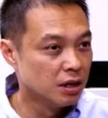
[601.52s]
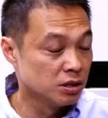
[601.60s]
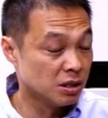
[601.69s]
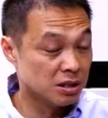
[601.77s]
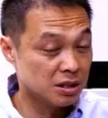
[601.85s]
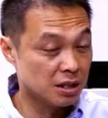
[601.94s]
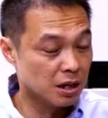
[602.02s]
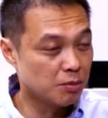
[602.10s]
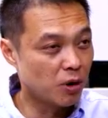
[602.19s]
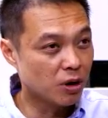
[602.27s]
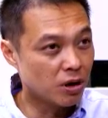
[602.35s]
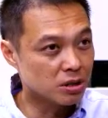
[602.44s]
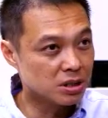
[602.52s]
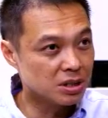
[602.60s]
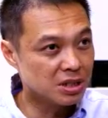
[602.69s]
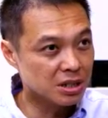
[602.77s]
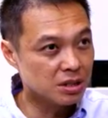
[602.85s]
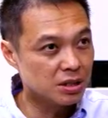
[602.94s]
So in Singapore, it costs us
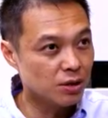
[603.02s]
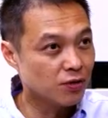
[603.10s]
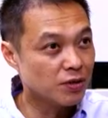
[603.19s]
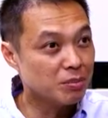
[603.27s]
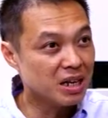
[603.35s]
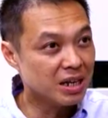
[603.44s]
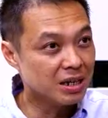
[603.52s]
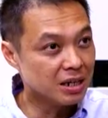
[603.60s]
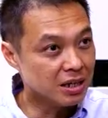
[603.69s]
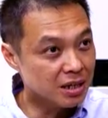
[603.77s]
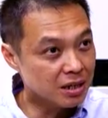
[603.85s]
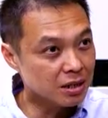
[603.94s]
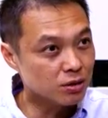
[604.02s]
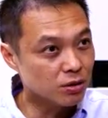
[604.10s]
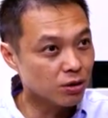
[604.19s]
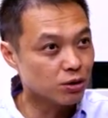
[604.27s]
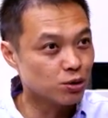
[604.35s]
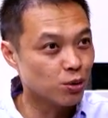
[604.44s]
60 over million a year to
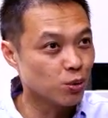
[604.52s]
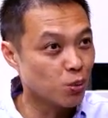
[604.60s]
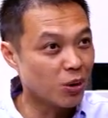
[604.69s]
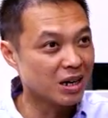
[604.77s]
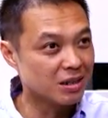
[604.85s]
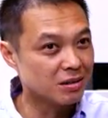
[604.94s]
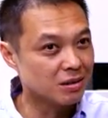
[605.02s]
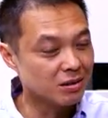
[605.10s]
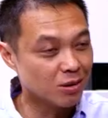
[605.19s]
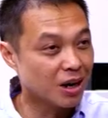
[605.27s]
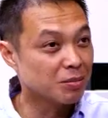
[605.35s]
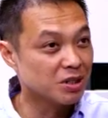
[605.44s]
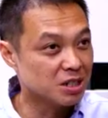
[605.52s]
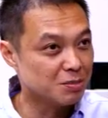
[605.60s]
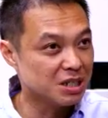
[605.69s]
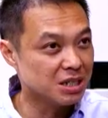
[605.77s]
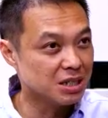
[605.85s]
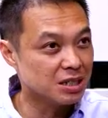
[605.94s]
control one, you know, couple of
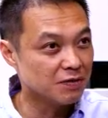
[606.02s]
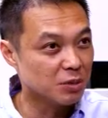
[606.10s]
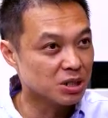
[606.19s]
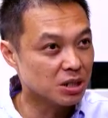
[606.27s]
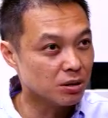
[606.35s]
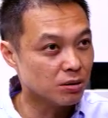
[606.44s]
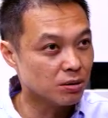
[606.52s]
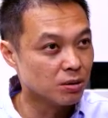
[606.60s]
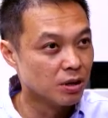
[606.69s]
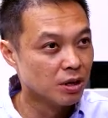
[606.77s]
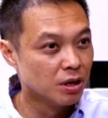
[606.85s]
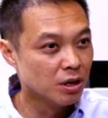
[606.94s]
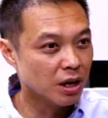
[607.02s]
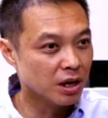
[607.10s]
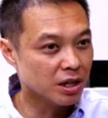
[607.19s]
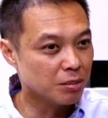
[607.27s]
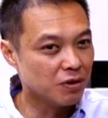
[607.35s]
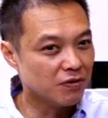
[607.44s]
species of mosquito uh,
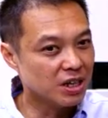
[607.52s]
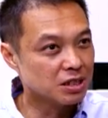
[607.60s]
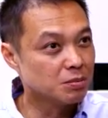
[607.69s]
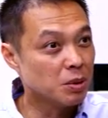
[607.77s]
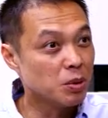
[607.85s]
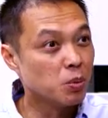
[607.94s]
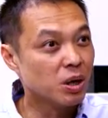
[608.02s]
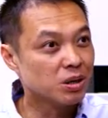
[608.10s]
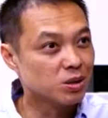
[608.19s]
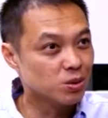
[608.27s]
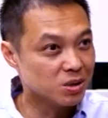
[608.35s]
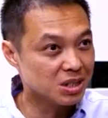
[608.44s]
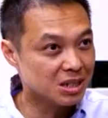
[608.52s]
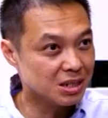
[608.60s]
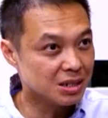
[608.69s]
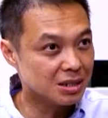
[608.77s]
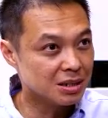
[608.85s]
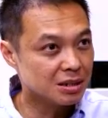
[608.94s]
that prevents maybe one or two
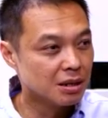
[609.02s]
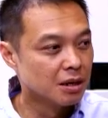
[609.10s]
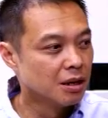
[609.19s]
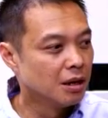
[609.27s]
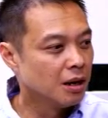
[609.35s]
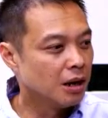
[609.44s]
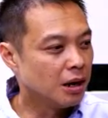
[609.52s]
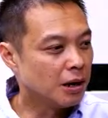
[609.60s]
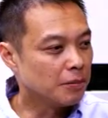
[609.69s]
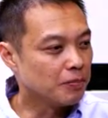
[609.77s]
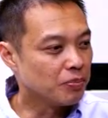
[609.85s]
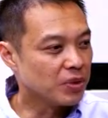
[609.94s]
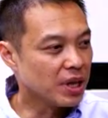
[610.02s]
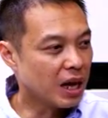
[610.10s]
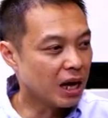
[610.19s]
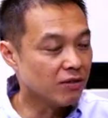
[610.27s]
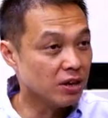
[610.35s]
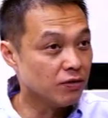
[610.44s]
diseases. Um,
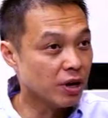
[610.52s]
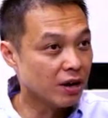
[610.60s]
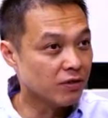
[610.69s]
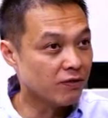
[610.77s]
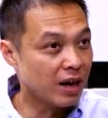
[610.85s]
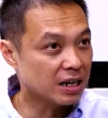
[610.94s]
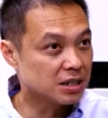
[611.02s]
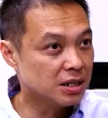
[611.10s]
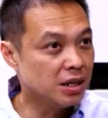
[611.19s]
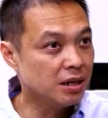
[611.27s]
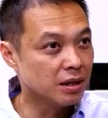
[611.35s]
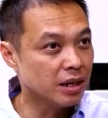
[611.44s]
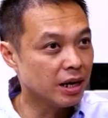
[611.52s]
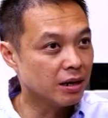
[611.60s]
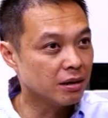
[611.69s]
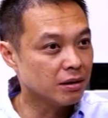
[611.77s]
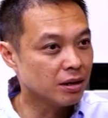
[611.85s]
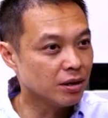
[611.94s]
have, if you have a vaccine,
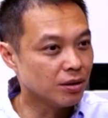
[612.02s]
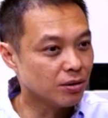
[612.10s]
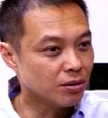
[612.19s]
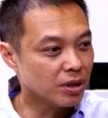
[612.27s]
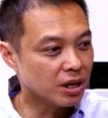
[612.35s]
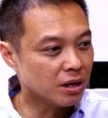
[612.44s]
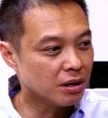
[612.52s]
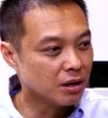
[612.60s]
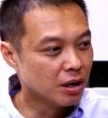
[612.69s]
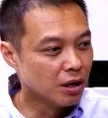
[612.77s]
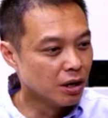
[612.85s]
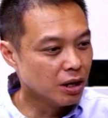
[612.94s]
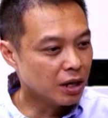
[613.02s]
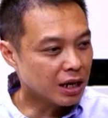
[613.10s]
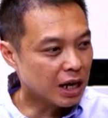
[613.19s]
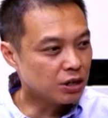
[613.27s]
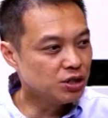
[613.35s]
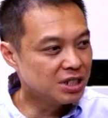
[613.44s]
then, you know, the the
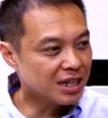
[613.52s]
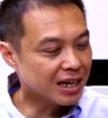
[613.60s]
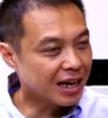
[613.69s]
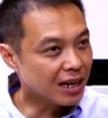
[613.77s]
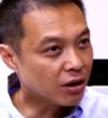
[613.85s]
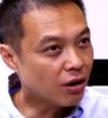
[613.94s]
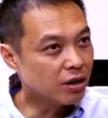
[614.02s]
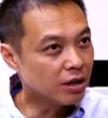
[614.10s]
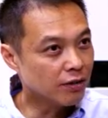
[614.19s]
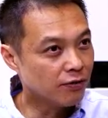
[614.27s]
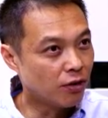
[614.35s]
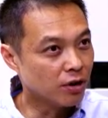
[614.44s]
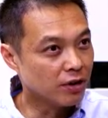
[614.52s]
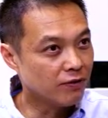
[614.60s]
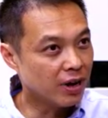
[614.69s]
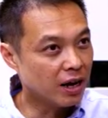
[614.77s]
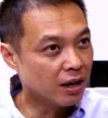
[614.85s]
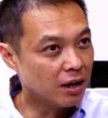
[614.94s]
countries that cannot afford
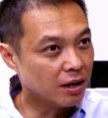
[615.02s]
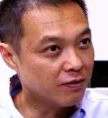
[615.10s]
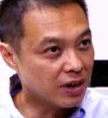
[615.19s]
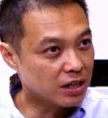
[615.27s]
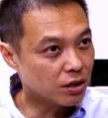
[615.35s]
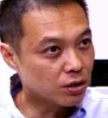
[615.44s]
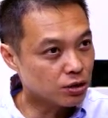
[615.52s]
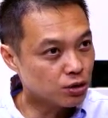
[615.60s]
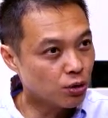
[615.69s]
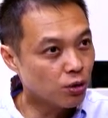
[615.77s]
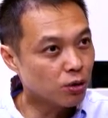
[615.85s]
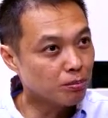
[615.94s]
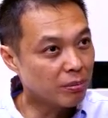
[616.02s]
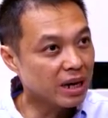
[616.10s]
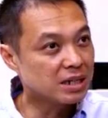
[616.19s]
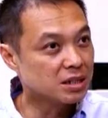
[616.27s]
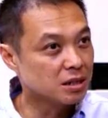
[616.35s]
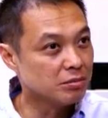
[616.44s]
a, uh, vector control
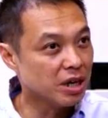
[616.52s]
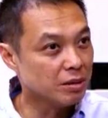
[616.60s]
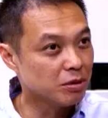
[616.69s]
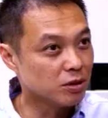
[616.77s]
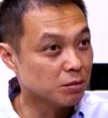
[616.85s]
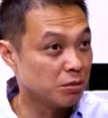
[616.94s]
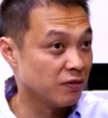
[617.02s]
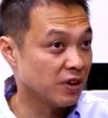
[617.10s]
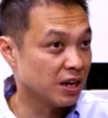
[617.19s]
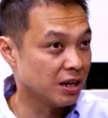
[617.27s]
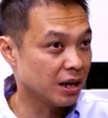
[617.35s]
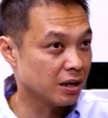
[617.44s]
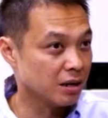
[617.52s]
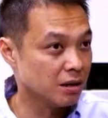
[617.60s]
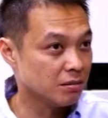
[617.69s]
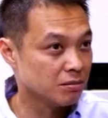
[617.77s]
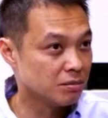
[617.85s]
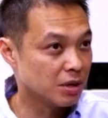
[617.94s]
might still be able to prevent dengue.
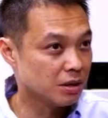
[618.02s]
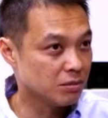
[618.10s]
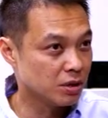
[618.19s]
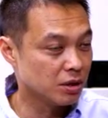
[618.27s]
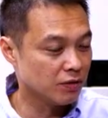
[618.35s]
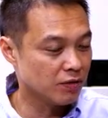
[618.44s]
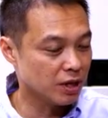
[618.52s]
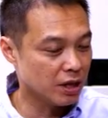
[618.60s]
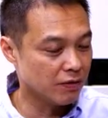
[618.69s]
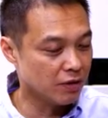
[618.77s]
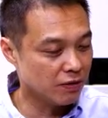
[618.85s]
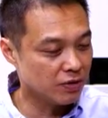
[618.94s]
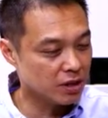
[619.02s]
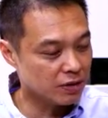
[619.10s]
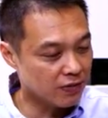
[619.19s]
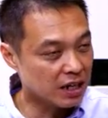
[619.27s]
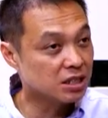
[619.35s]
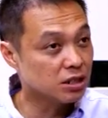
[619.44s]
Right? If, if the
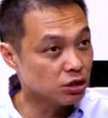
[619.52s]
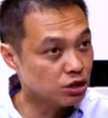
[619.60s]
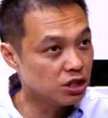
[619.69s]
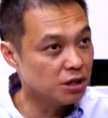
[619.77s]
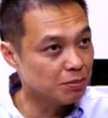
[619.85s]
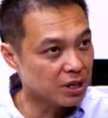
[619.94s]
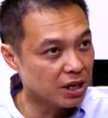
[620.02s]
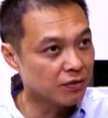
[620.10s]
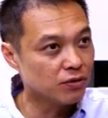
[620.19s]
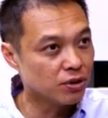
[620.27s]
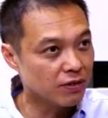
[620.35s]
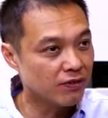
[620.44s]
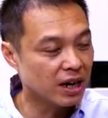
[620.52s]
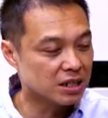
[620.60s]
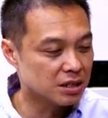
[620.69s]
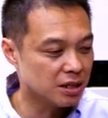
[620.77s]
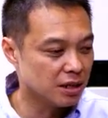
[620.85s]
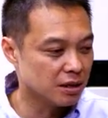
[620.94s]
vaccine is cheap enough, you can
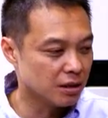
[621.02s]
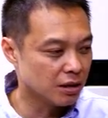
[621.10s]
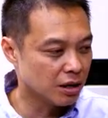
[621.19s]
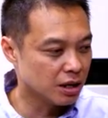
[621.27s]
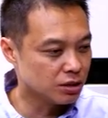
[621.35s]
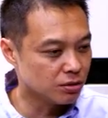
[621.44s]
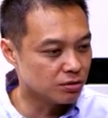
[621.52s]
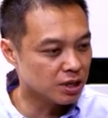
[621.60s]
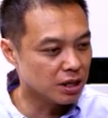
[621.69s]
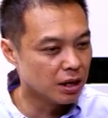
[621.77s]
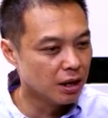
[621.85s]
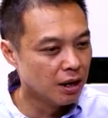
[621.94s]
vaccinate uh, children.